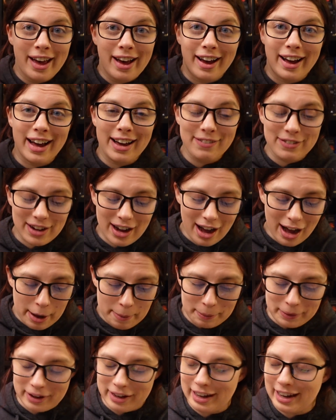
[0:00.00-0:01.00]
I have a
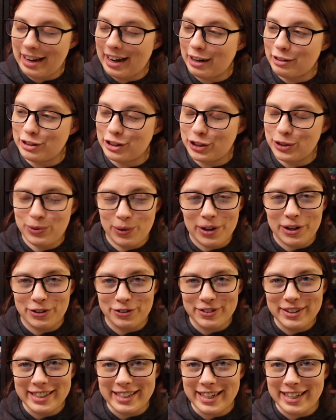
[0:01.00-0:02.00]
copy and I do want to
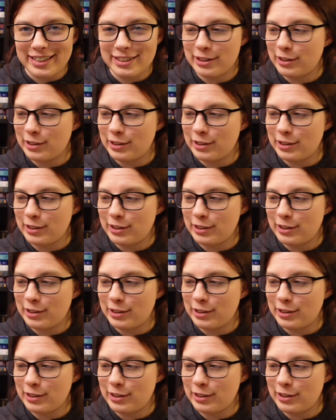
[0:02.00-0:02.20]
read it.